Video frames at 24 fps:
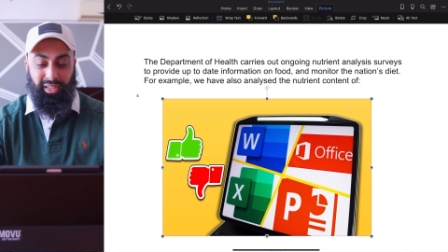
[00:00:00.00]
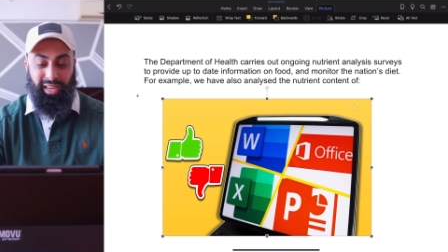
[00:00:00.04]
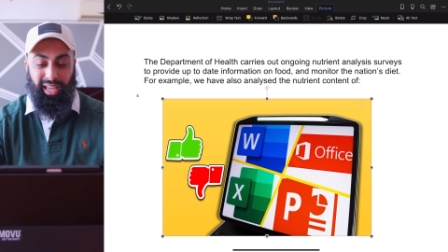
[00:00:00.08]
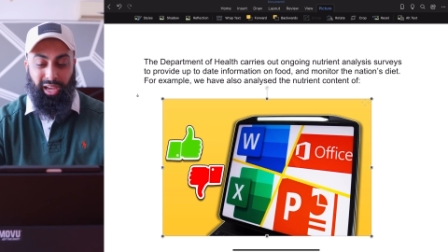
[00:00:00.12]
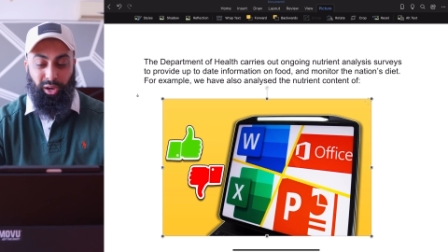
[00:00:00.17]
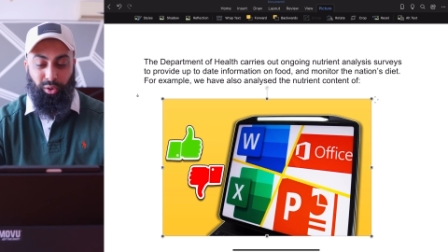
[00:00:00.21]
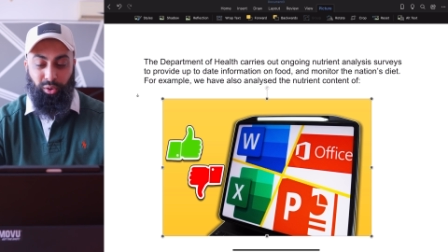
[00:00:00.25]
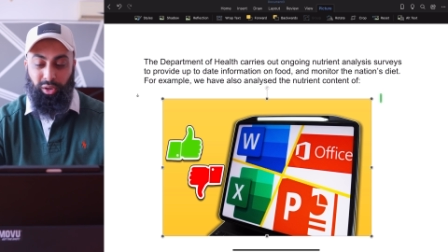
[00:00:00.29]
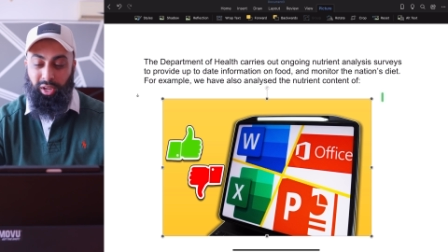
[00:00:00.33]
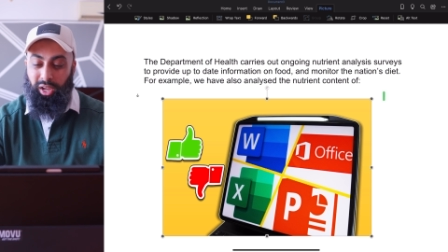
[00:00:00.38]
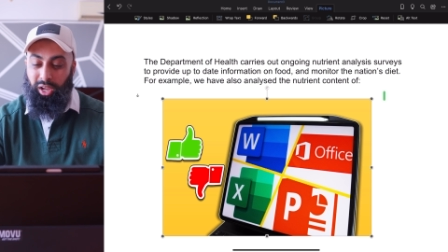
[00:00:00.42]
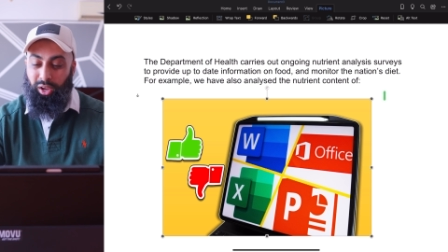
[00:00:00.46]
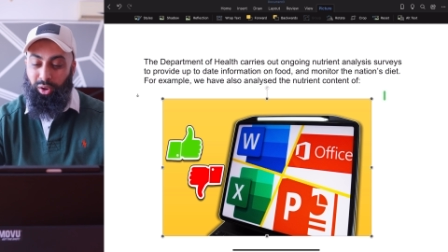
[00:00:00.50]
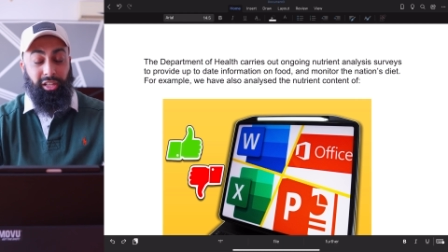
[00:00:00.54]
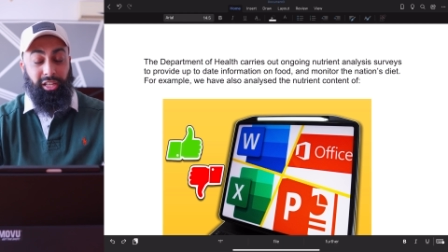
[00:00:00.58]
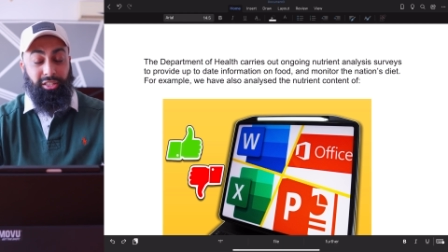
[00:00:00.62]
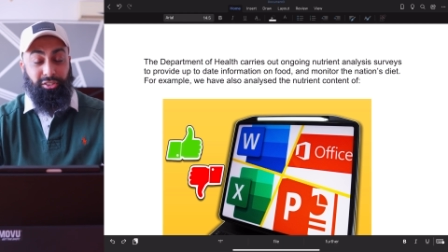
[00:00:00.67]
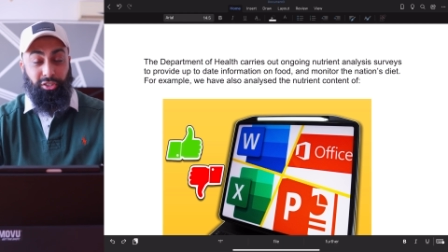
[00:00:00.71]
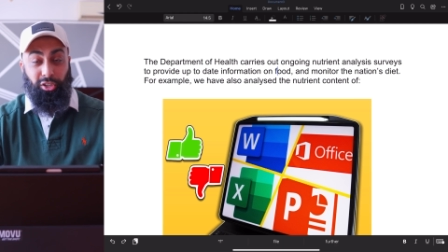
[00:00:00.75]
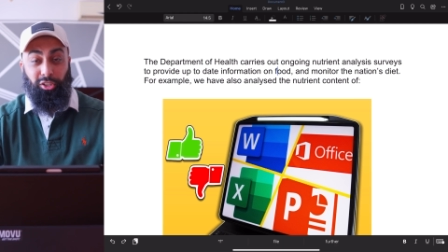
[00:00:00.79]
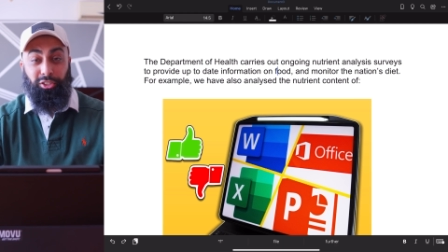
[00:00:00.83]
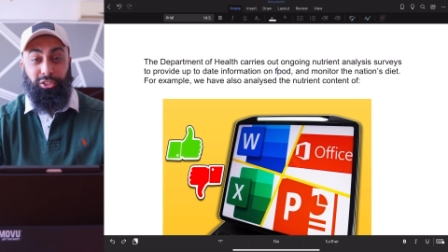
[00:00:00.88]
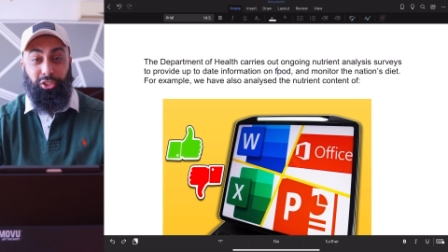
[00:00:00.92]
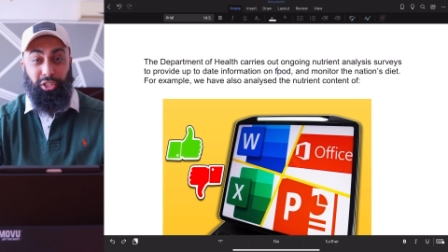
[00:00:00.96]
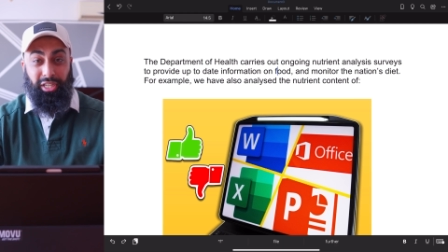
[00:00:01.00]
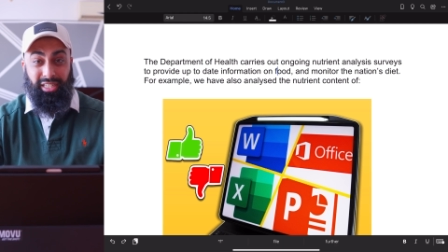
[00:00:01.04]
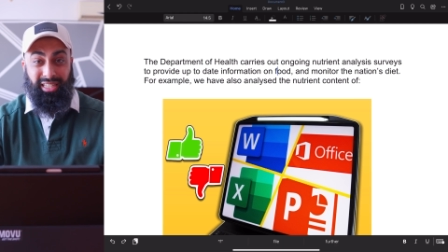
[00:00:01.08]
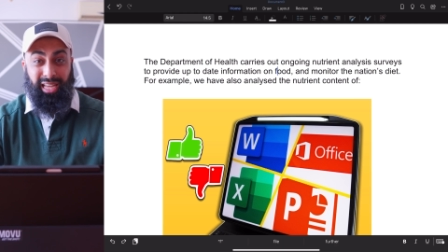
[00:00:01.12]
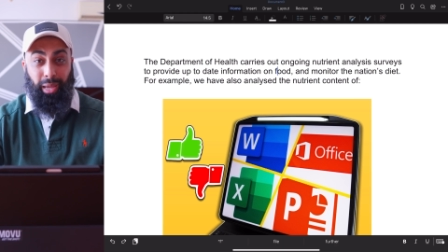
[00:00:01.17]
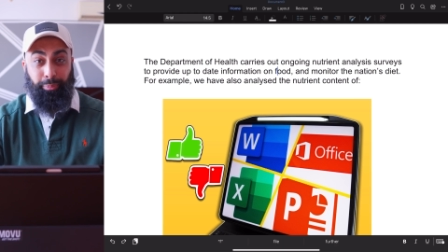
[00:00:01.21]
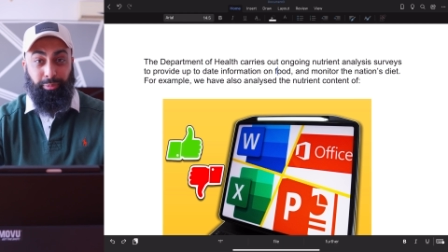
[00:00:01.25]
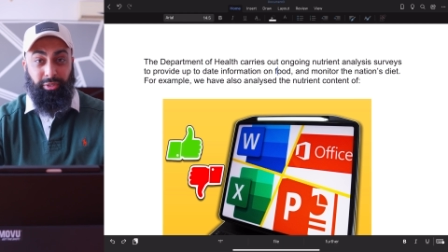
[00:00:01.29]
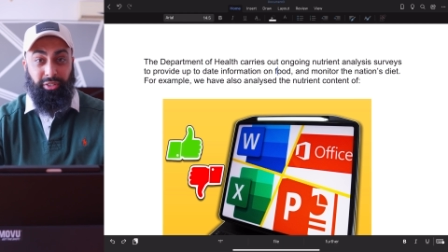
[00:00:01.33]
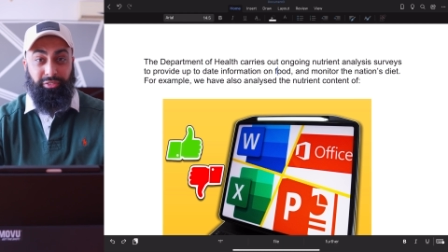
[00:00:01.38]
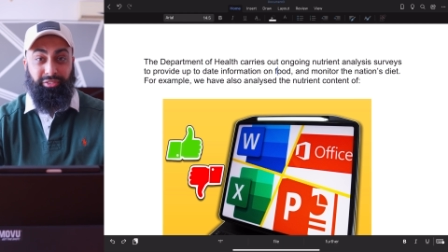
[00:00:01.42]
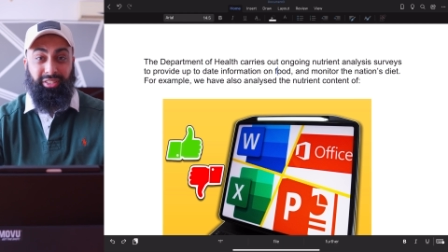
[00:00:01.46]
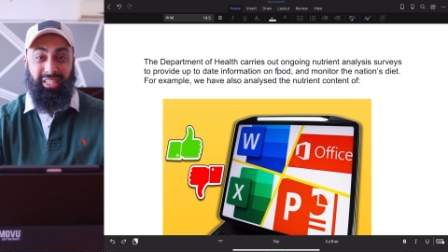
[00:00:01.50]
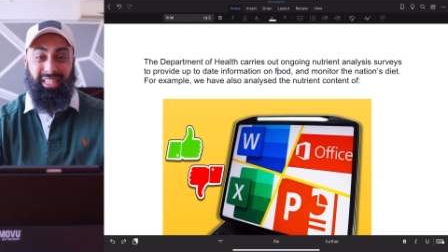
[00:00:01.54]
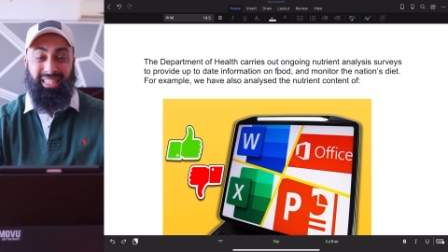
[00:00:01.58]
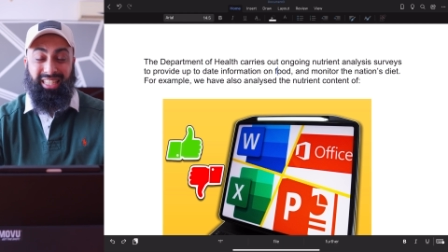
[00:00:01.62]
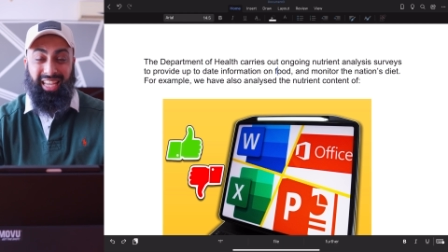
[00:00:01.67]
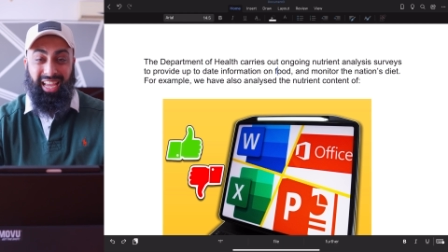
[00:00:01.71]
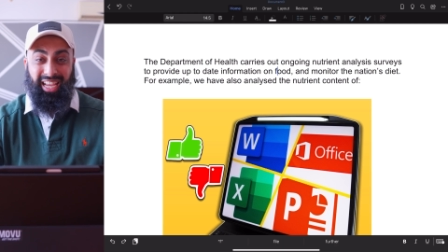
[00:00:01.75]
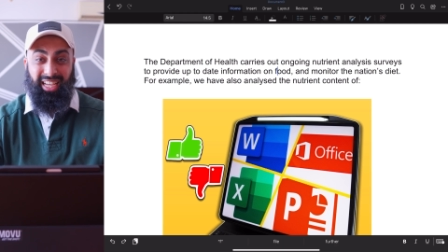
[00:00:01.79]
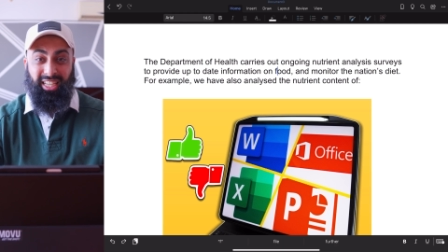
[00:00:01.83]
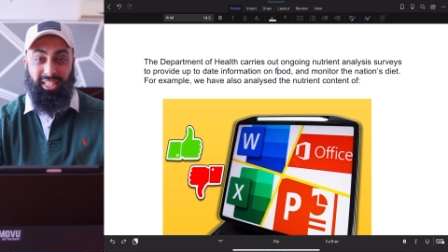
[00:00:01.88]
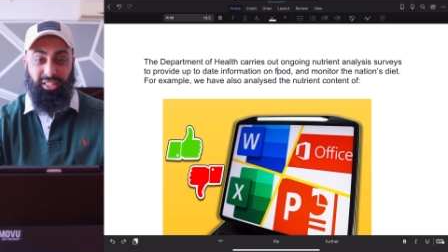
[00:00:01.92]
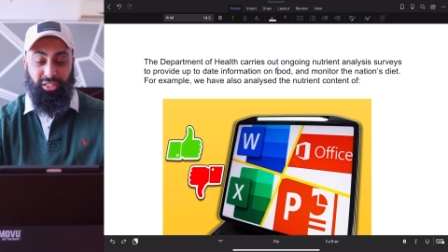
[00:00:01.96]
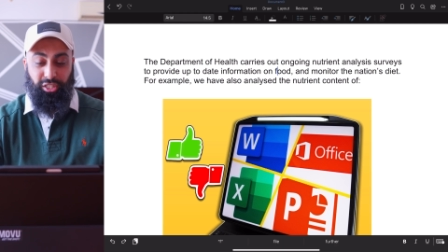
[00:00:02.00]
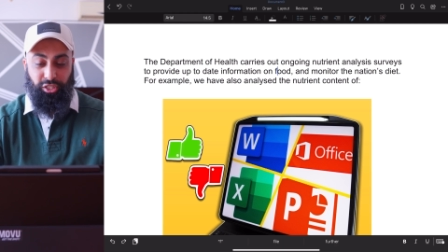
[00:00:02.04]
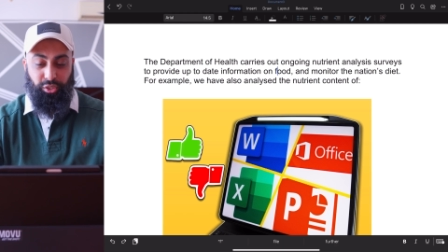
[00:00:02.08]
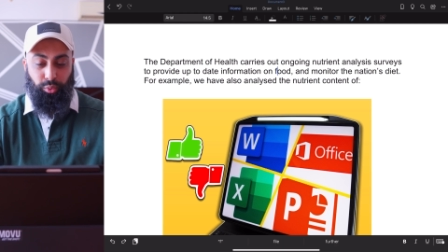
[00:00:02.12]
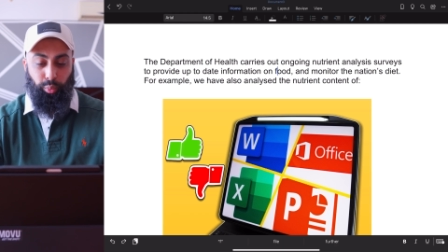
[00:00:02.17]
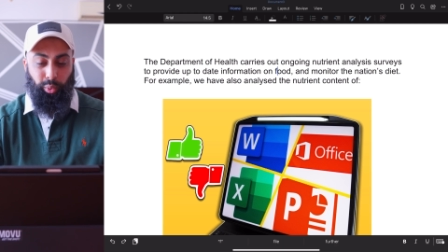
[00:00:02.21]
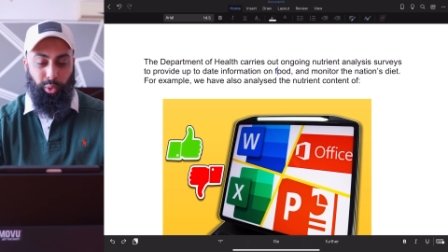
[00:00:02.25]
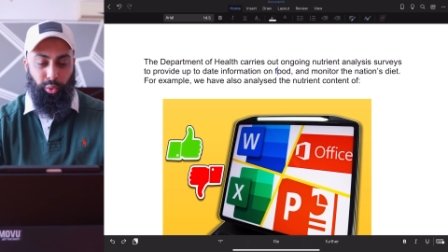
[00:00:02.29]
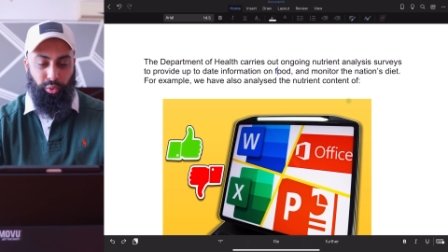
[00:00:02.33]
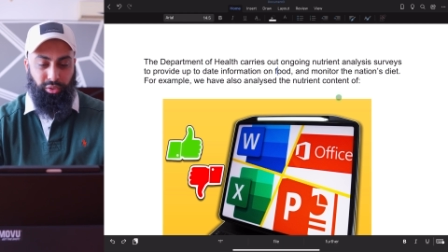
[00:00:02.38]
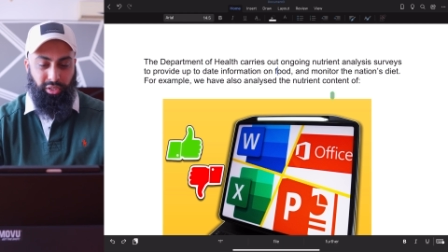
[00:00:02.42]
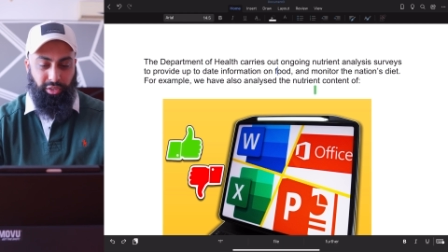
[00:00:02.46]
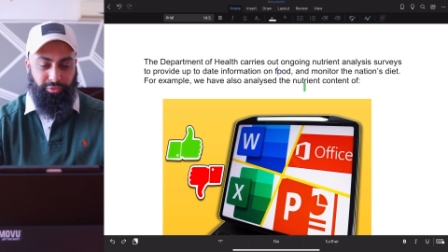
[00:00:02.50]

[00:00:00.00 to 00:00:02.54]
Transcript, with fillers: Now, it's also adaptive to text as well.